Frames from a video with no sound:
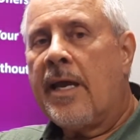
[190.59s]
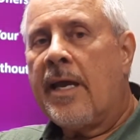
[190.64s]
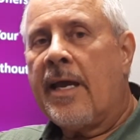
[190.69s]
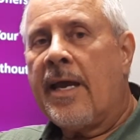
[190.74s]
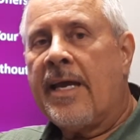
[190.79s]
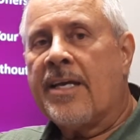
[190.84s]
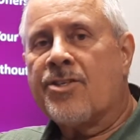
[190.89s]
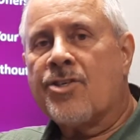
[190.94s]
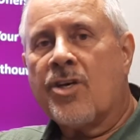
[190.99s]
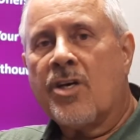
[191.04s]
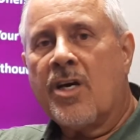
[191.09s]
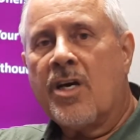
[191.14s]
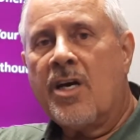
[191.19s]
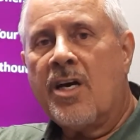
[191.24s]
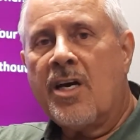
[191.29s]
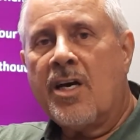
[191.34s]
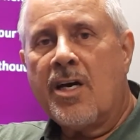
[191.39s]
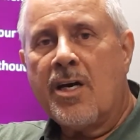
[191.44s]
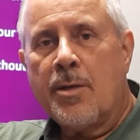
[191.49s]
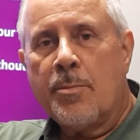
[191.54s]
as a
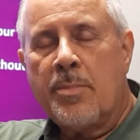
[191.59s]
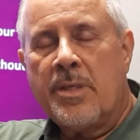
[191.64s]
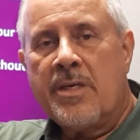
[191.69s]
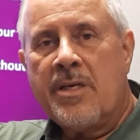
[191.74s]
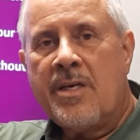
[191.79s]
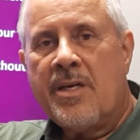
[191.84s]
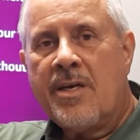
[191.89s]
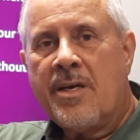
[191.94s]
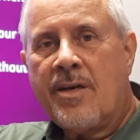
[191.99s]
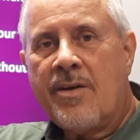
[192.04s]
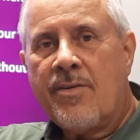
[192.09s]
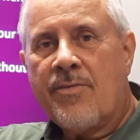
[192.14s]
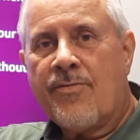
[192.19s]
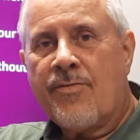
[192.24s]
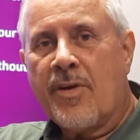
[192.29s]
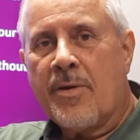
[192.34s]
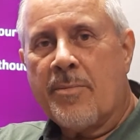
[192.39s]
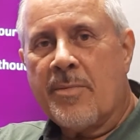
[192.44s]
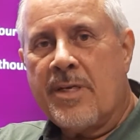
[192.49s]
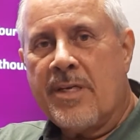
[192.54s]
hub
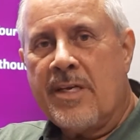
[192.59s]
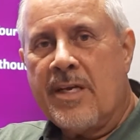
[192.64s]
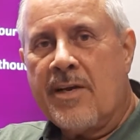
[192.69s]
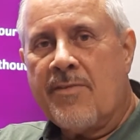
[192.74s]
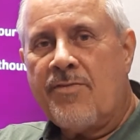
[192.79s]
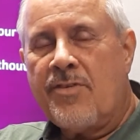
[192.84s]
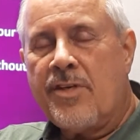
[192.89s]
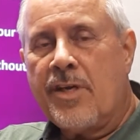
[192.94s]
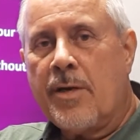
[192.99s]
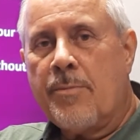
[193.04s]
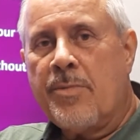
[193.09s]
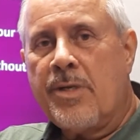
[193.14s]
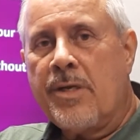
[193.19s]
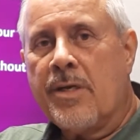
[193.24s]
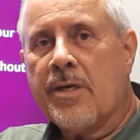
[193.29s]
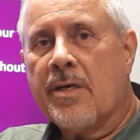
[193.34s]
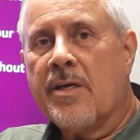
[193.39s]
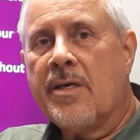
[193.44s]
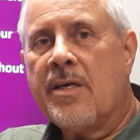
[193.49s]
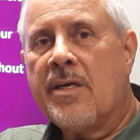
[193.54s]
from
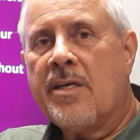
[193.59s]
DFW